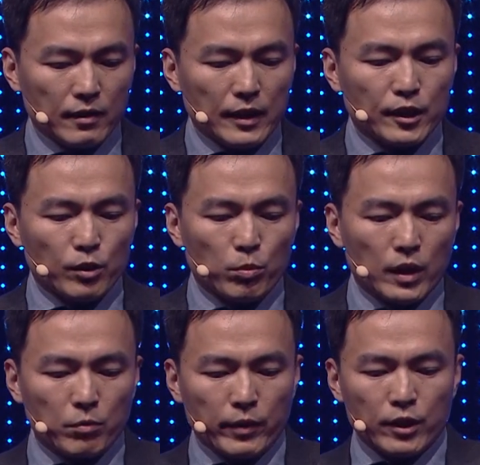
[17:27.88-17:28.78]
This is
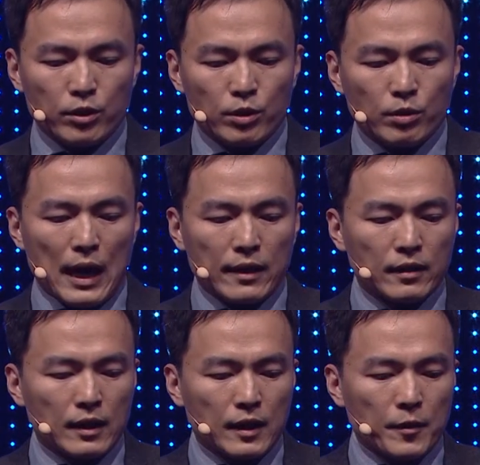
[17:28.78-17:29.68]
what we do,
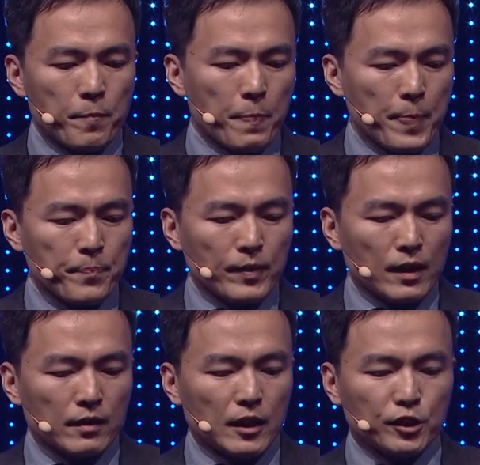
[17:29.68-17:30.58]
and uh,
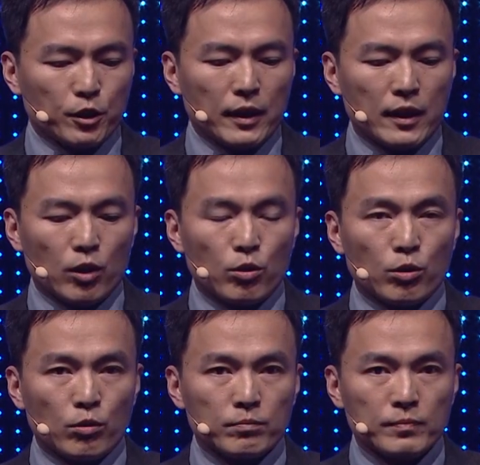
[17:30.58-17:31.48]
the students
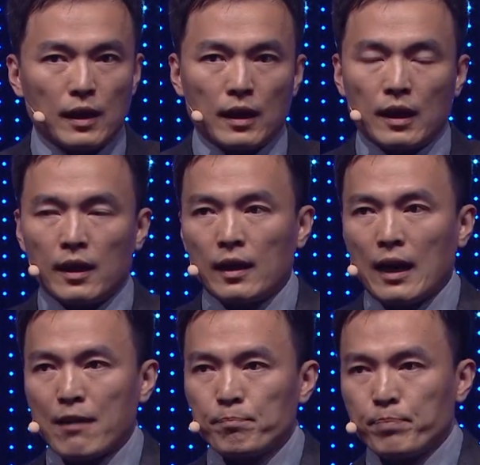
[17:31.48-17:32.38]
who uh,
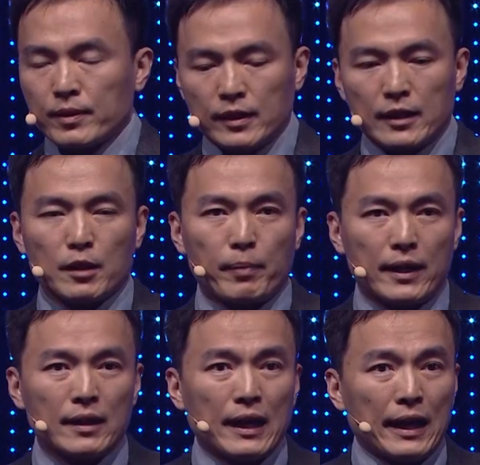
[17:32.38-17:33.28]
have
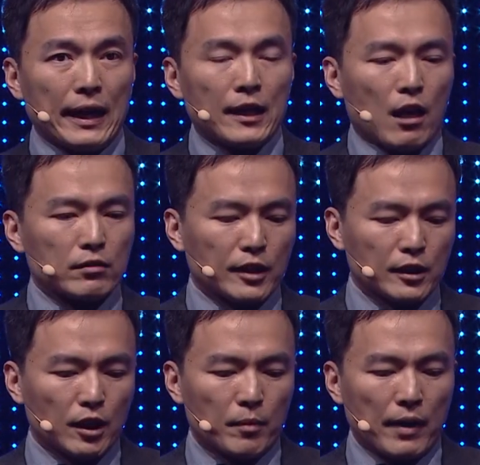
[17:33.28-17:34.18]
participated in our
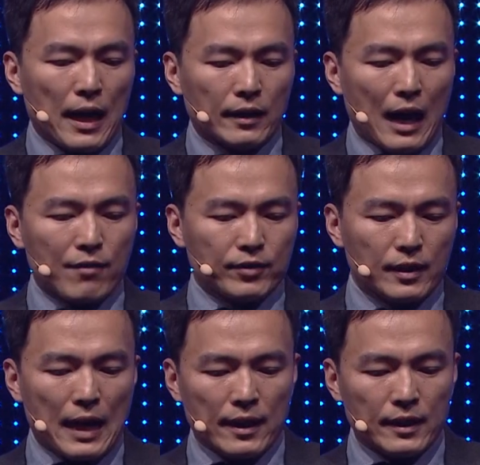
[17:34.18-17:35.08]
system, and
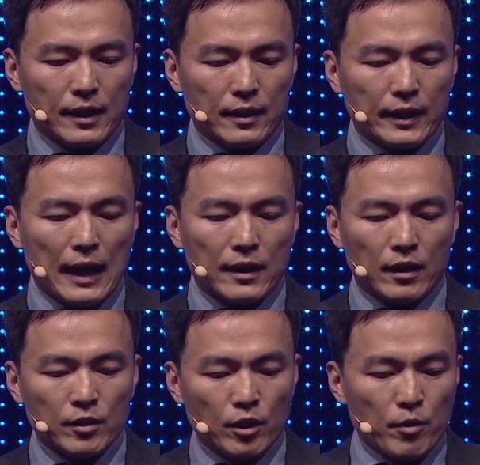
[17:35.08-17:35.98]
after that, they get
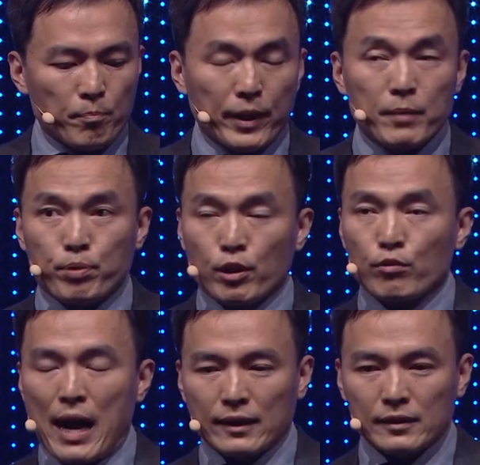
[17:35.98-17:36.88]
big
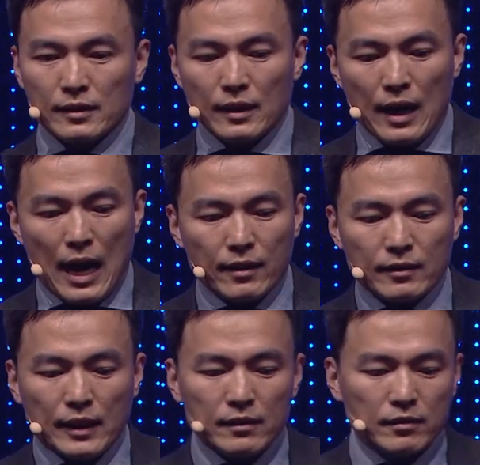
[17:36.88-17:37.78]
progress. And
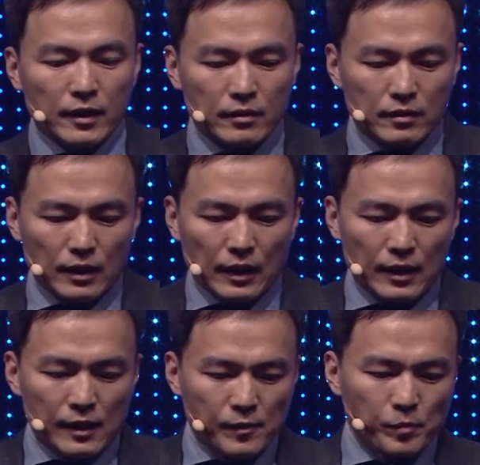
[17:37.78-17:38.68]
this is
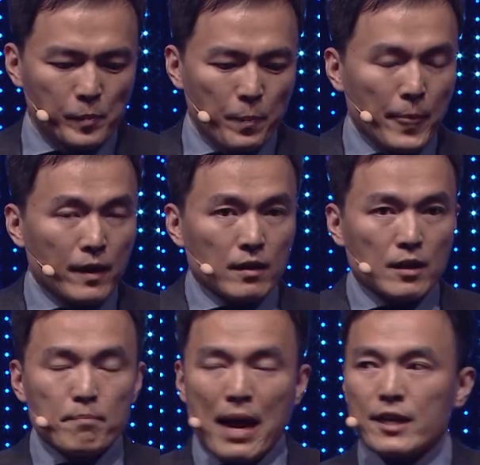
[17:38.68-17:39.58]
uh,
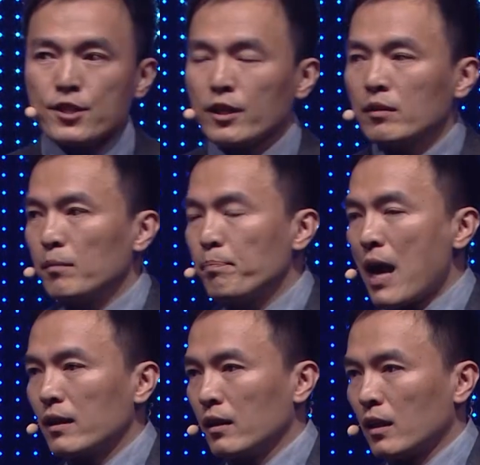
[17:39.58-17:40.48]
the managing
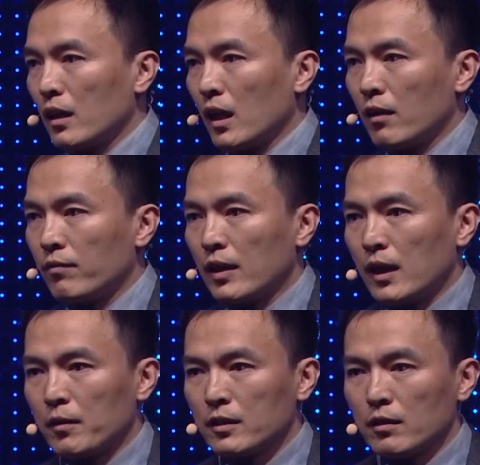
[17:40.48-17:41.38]
partner of
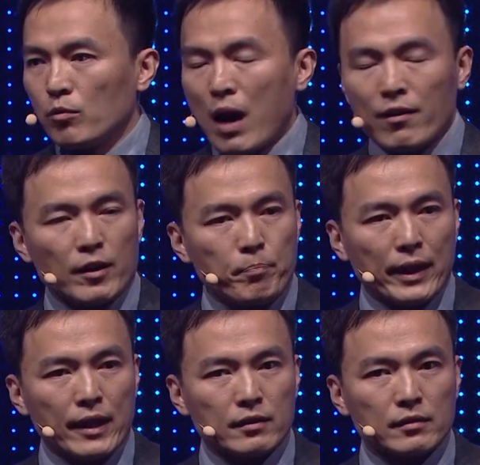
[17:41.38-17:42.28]
uh, one of the
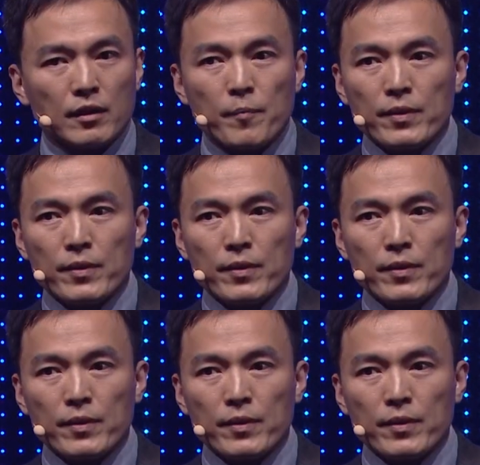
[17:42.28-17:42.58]
biggest